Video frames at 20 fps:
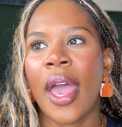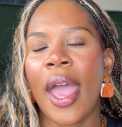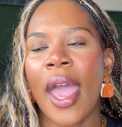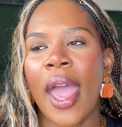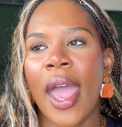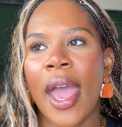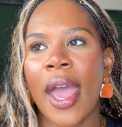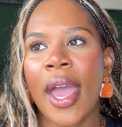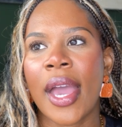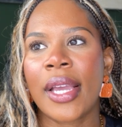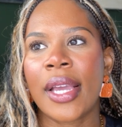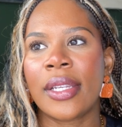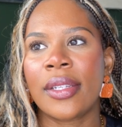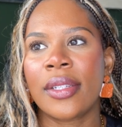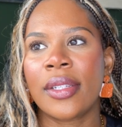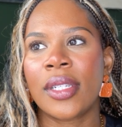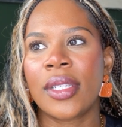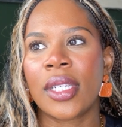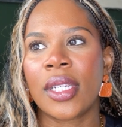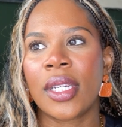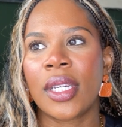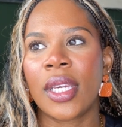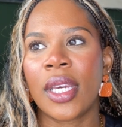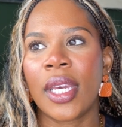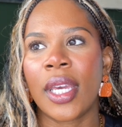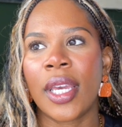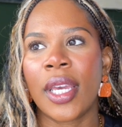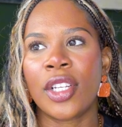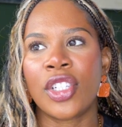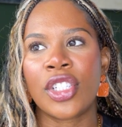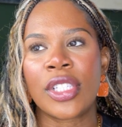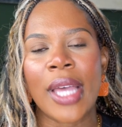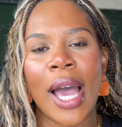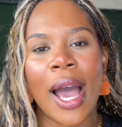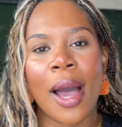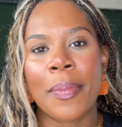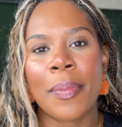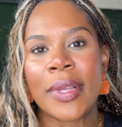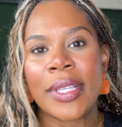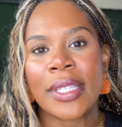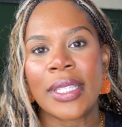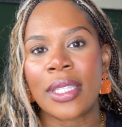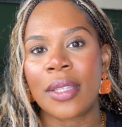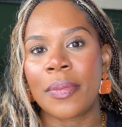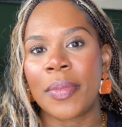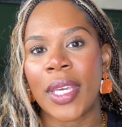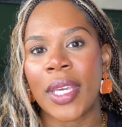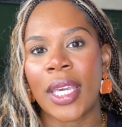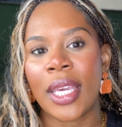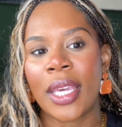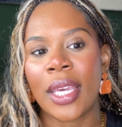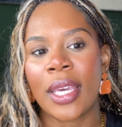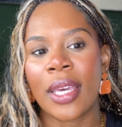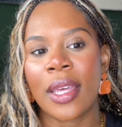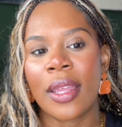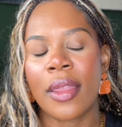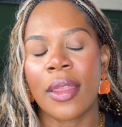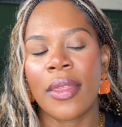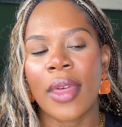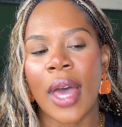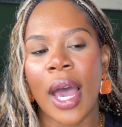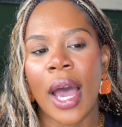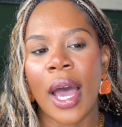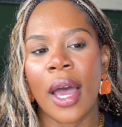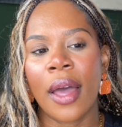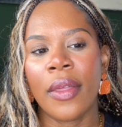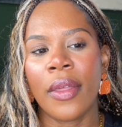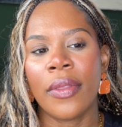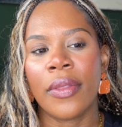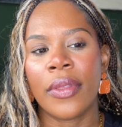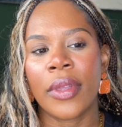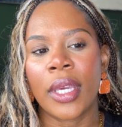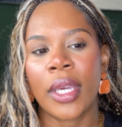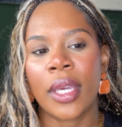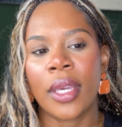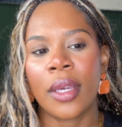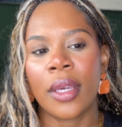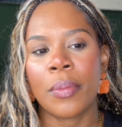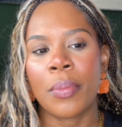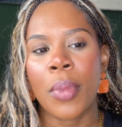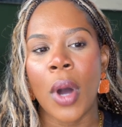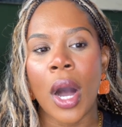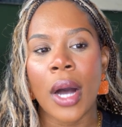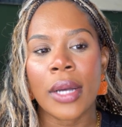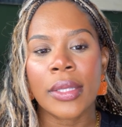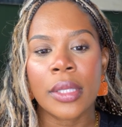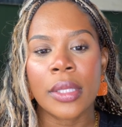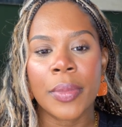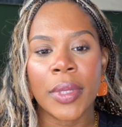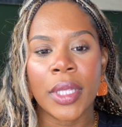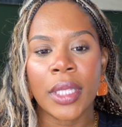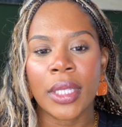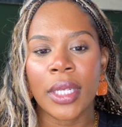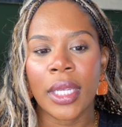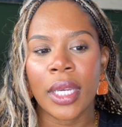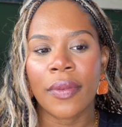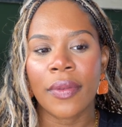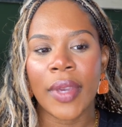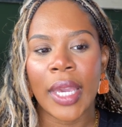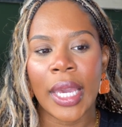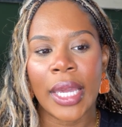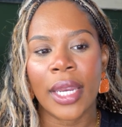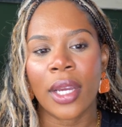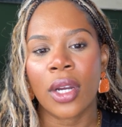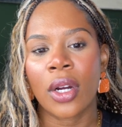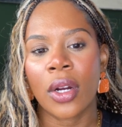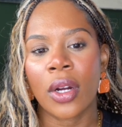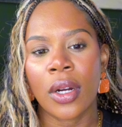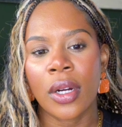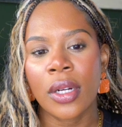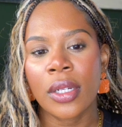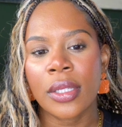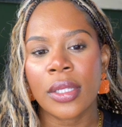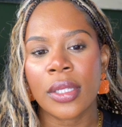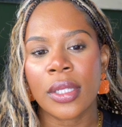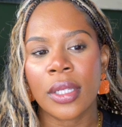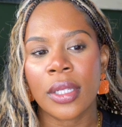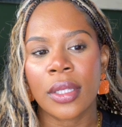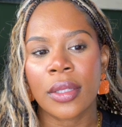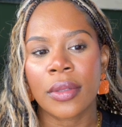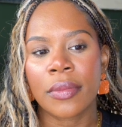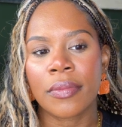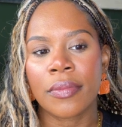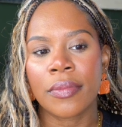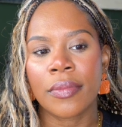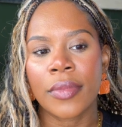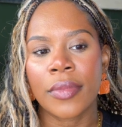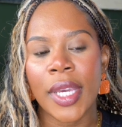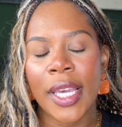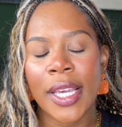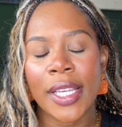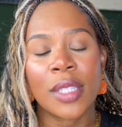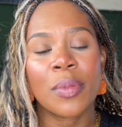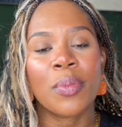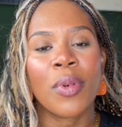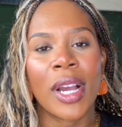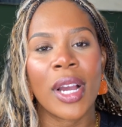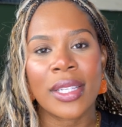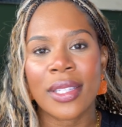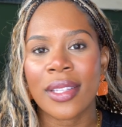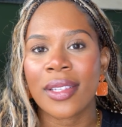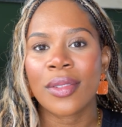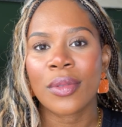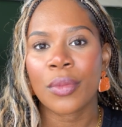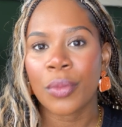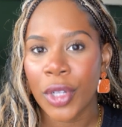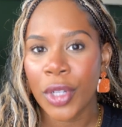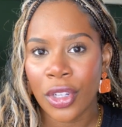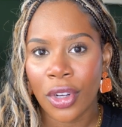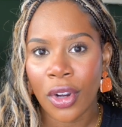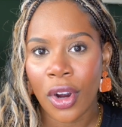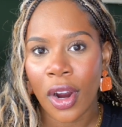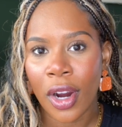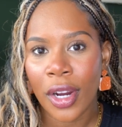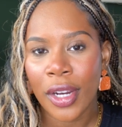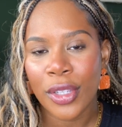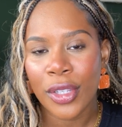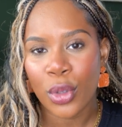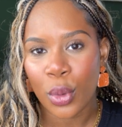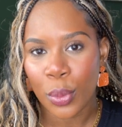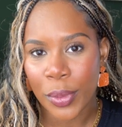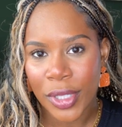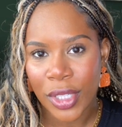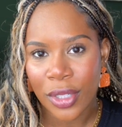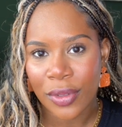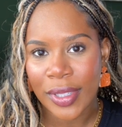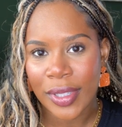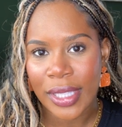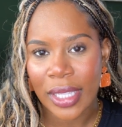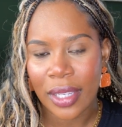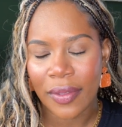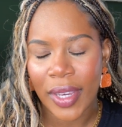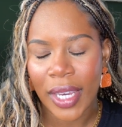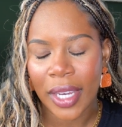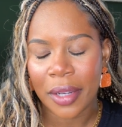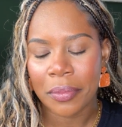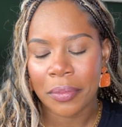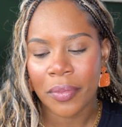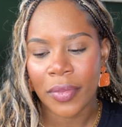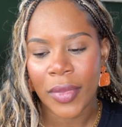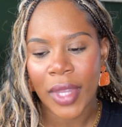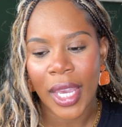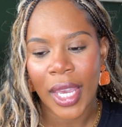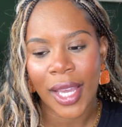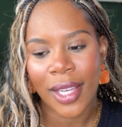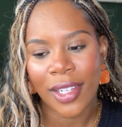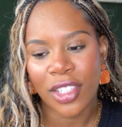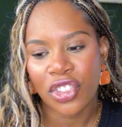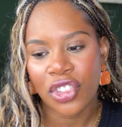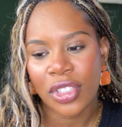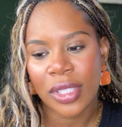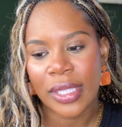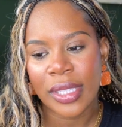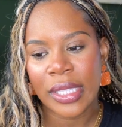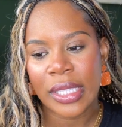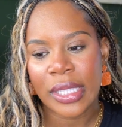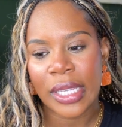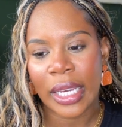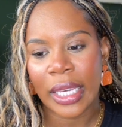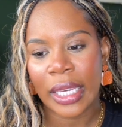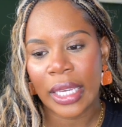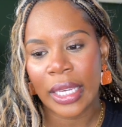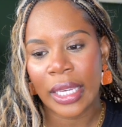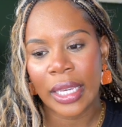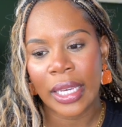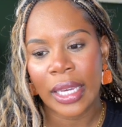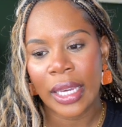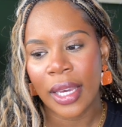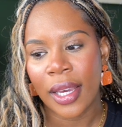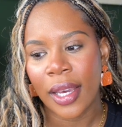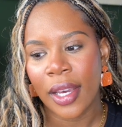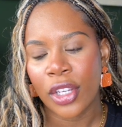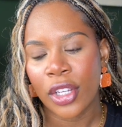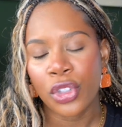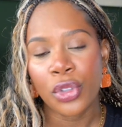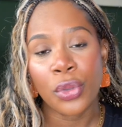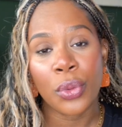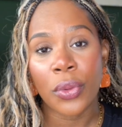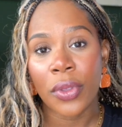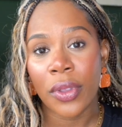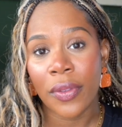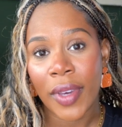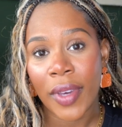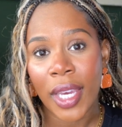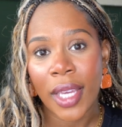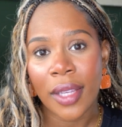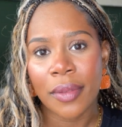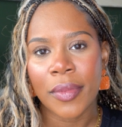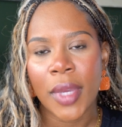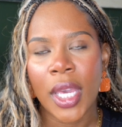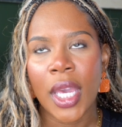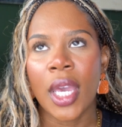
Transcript: And it just happens to be that the possibility of getting hurt is present when your heart is open to receiving. And it's just the sucky truth of it.